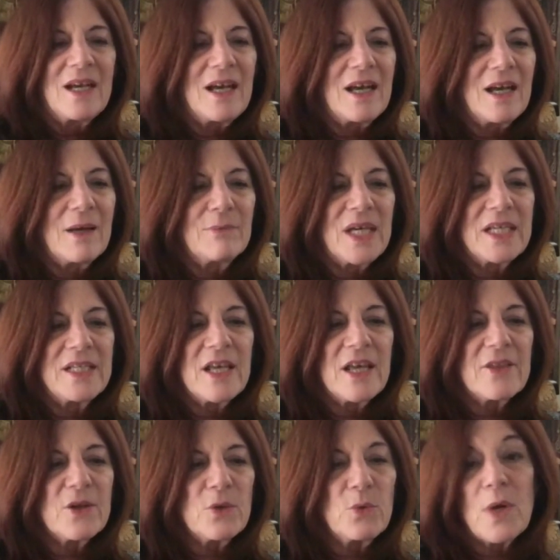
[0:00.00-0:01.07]

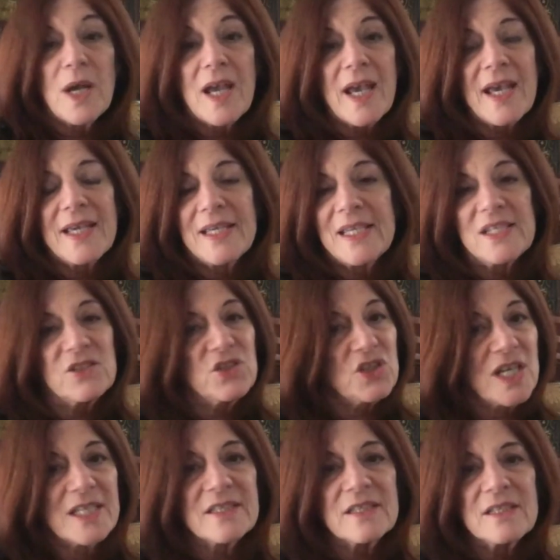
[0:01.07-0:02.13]
Another way is
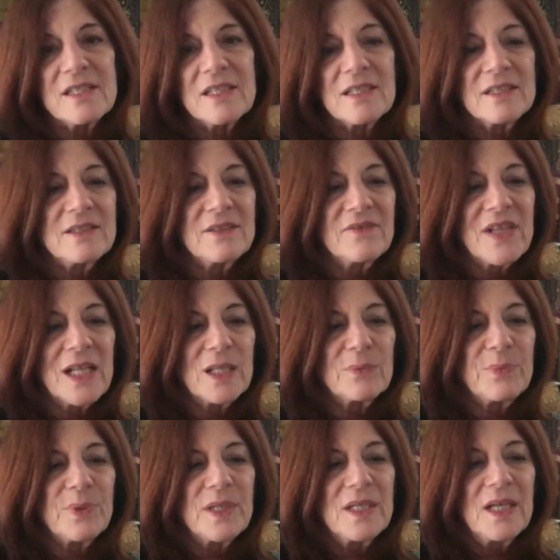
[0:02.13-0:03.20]
just to
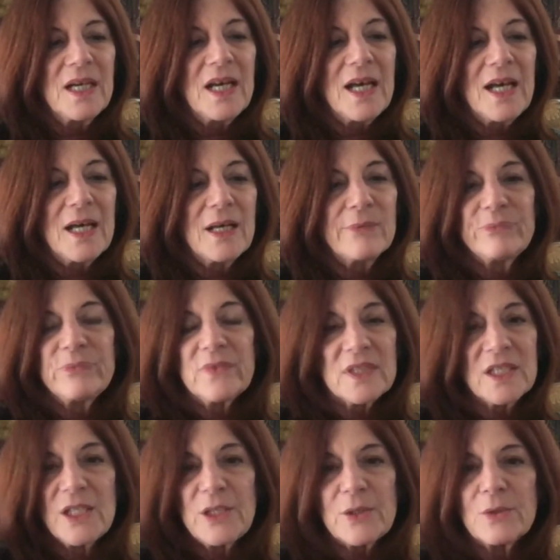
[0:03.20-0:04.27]
develop,
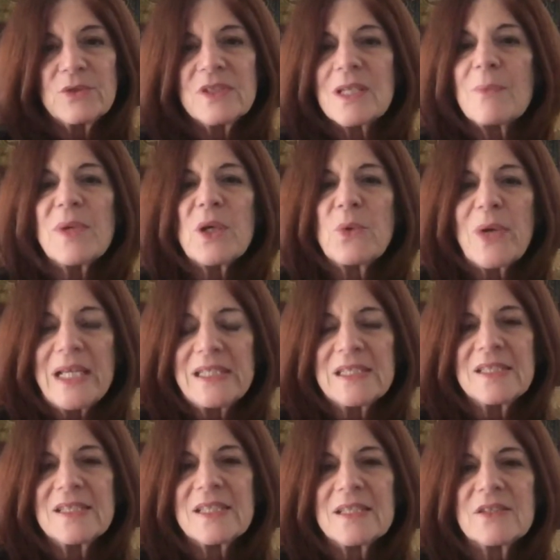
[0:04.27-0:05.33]
some
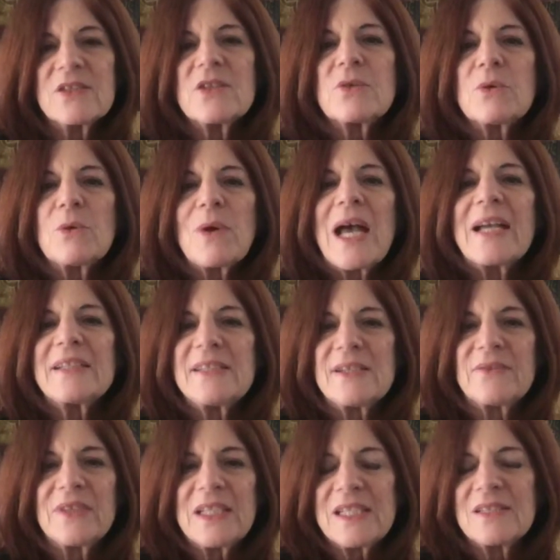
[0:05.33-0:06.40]
acquaintances through
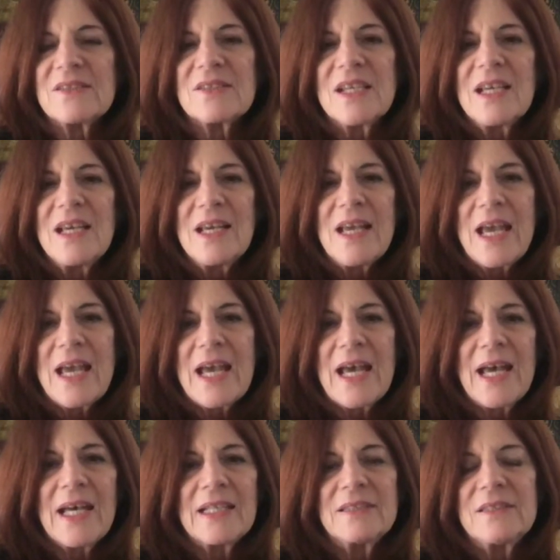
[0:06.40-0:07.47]
activities.
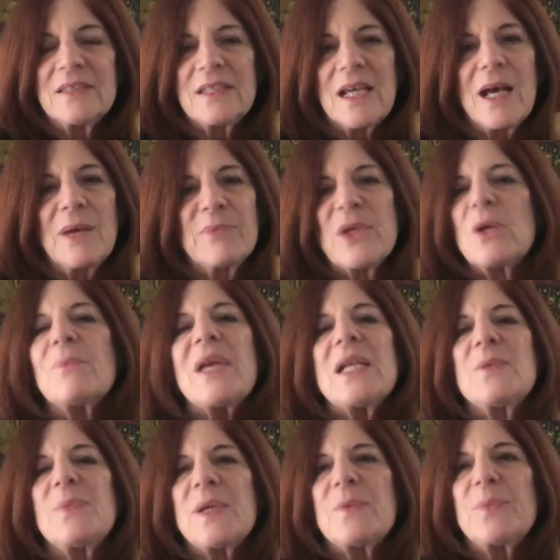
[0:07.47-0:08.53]
And there are
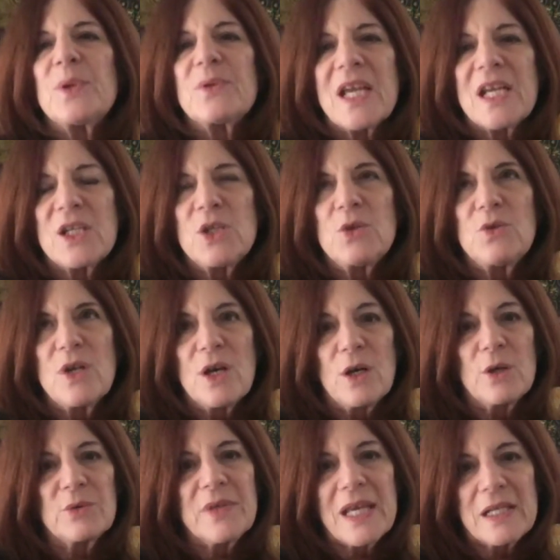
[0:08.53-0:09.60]
many people that
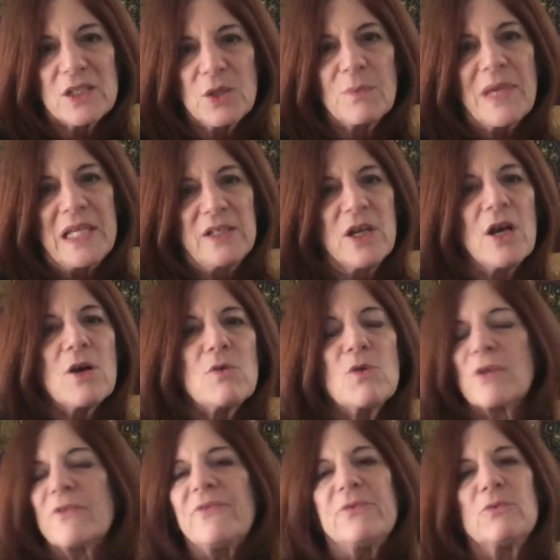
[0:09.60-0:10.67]
that you may know
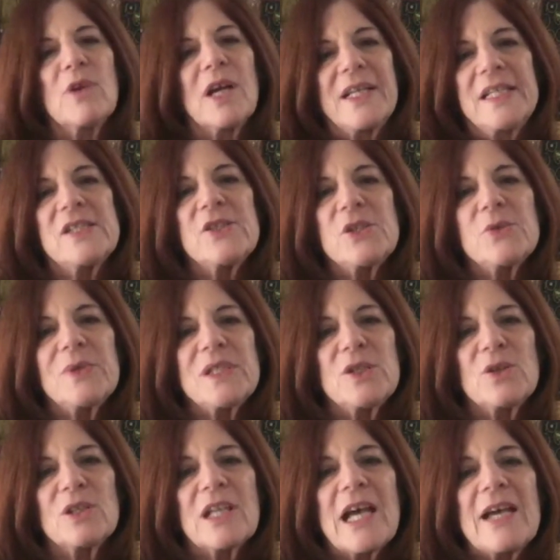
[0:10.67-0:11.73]
or run into in
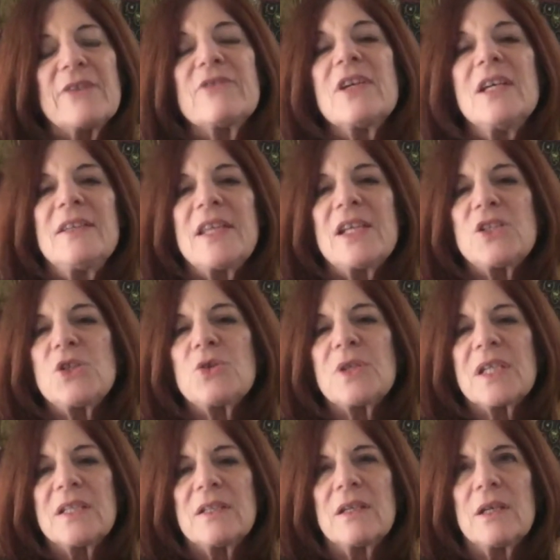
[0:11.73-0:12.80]
your life that you
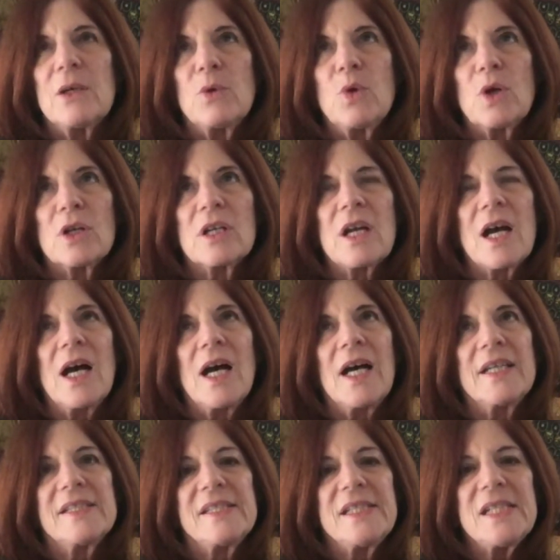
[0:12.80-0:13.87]
can work
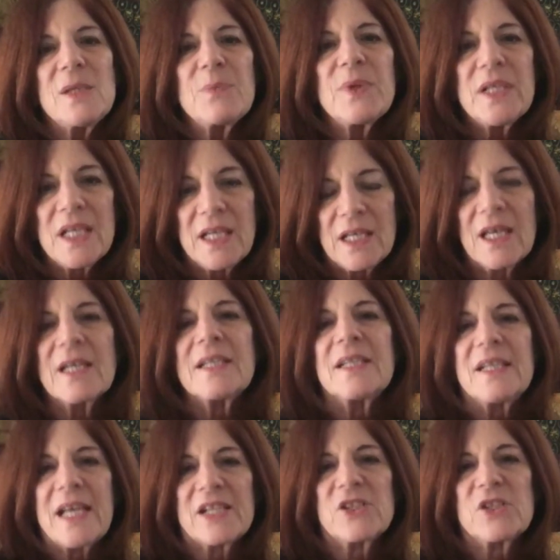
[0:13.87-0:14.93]
on deepening a
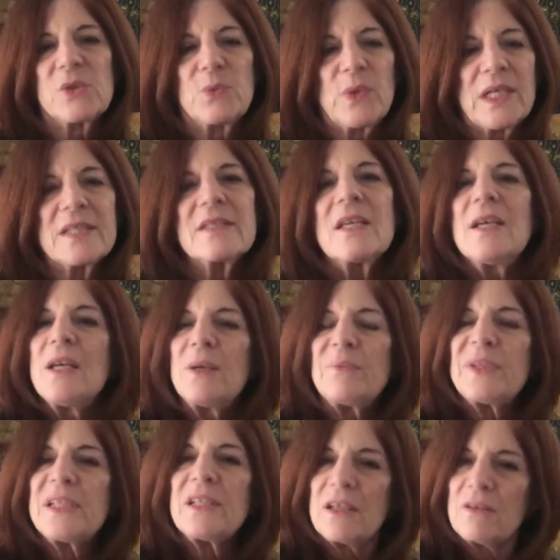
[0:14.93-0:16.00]
connection with.
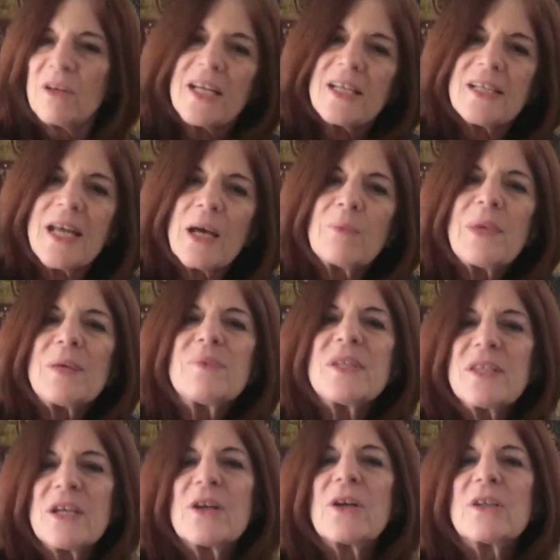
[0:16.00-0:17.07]
But right now, maybe
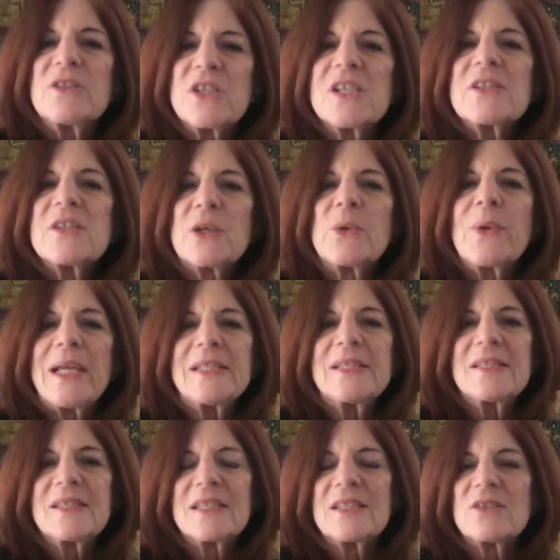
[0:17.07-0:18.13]
they're just
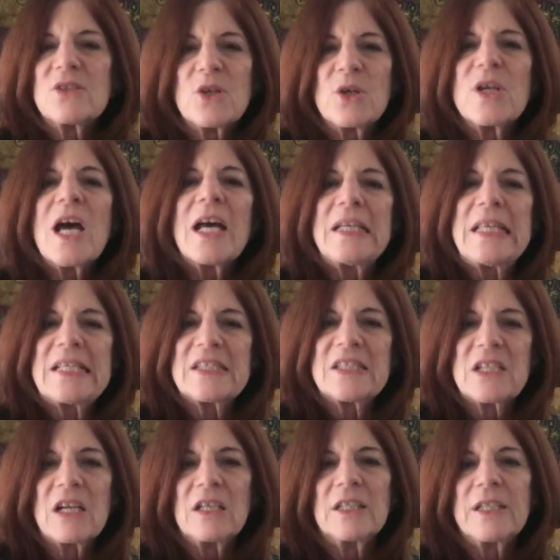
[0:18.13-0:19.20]
acquaintances. They're not
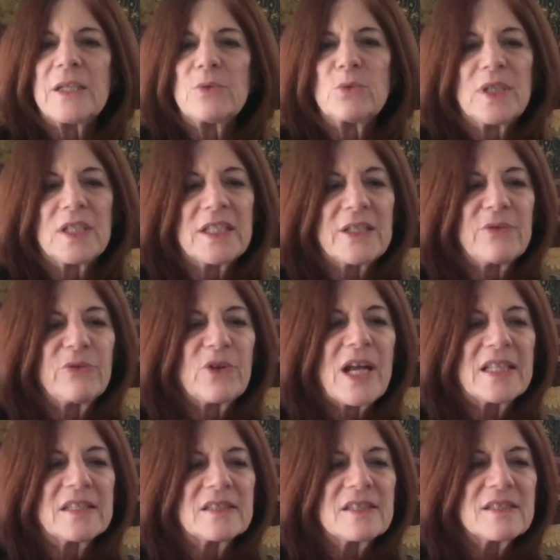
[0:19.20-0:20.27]
necessarily really
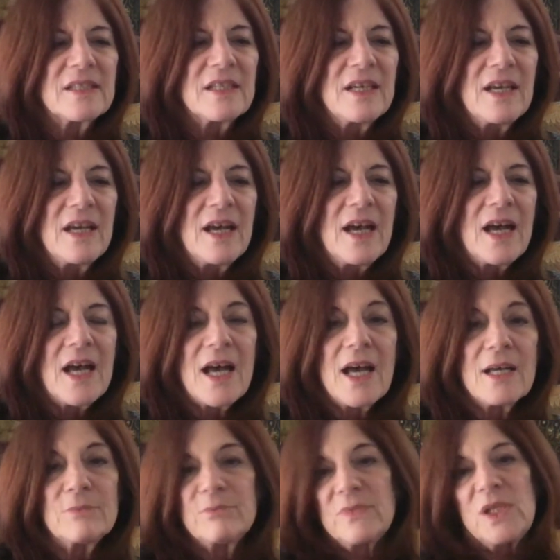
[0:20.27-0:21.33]
friends.
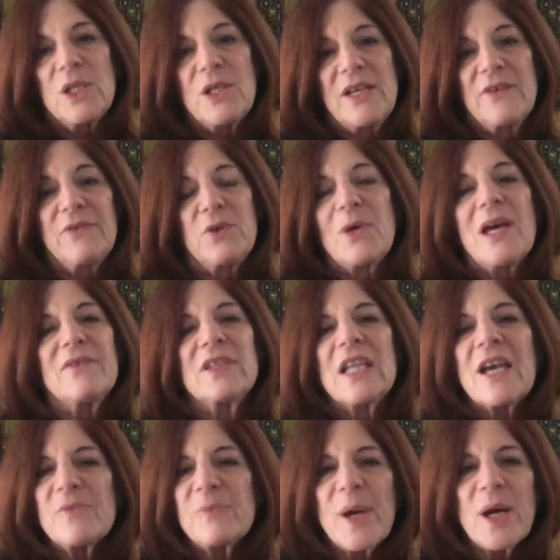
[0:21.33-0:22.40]
If you have a
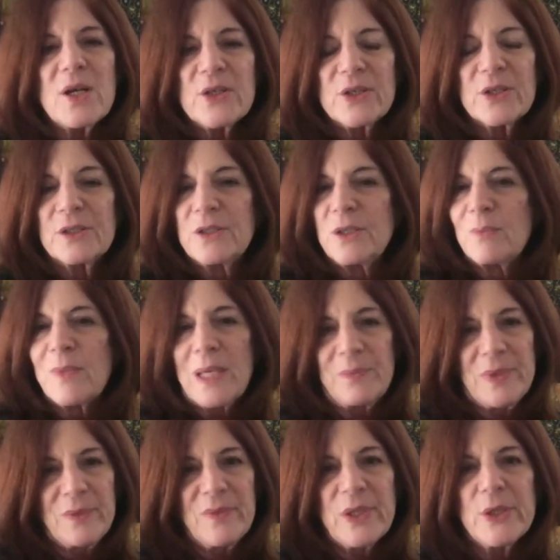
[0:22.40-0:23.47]
life partner, you might
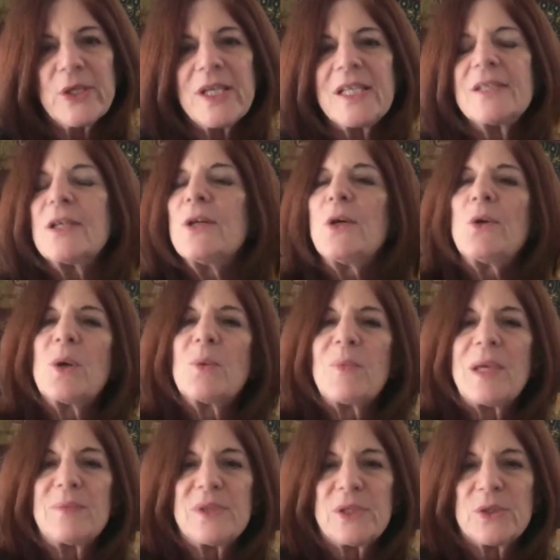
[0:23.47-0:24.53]
be married, or
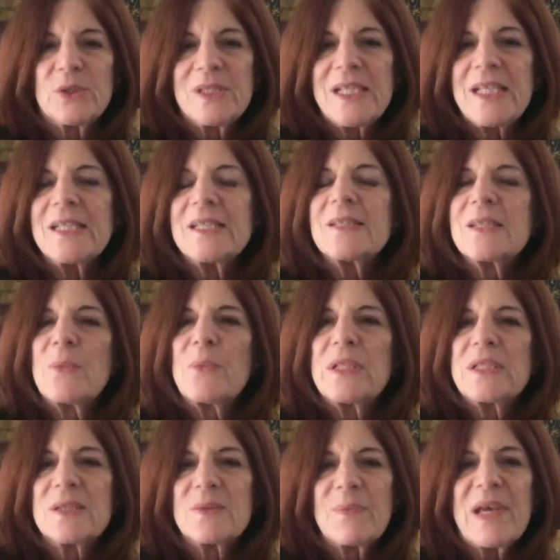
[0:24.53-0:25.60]
maybe you're dating someone
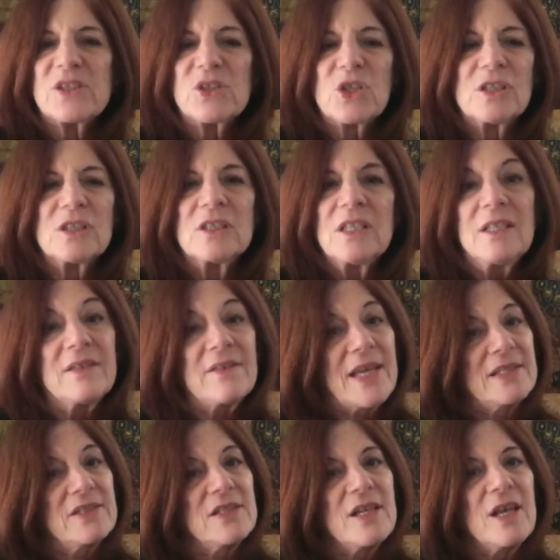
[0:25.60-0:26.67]
special.
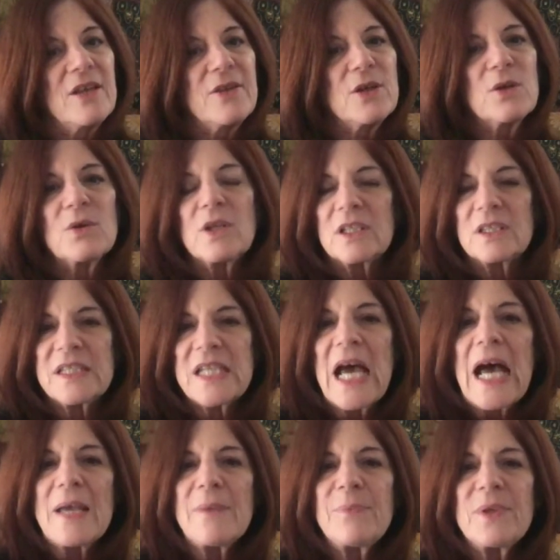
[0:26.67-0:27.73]
That's another
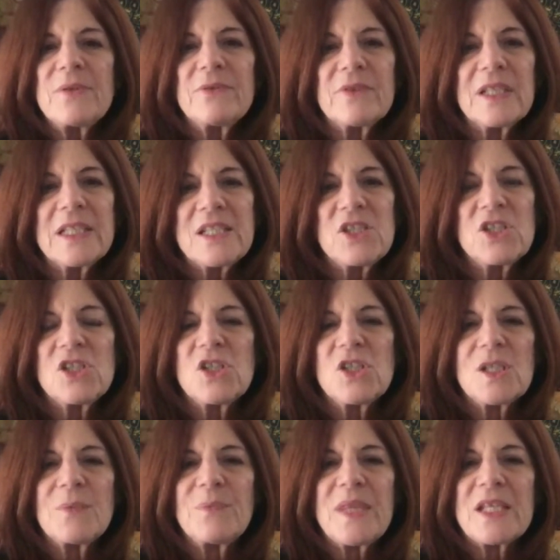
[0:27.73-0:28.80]
type of
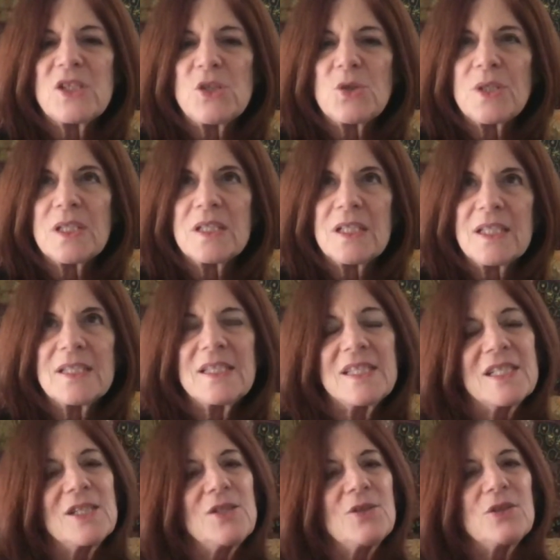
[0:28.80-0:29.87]
relationship that you can
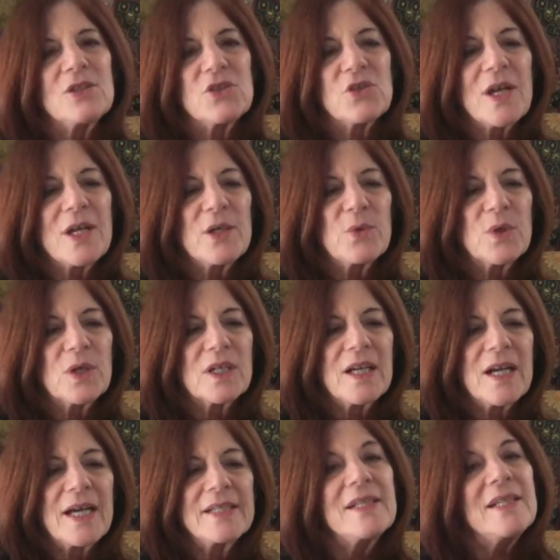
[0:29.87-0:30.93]
continue to try to work
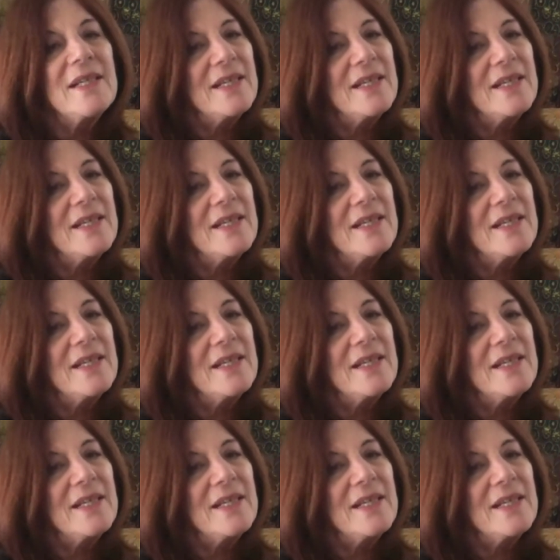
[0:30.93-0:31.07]
on.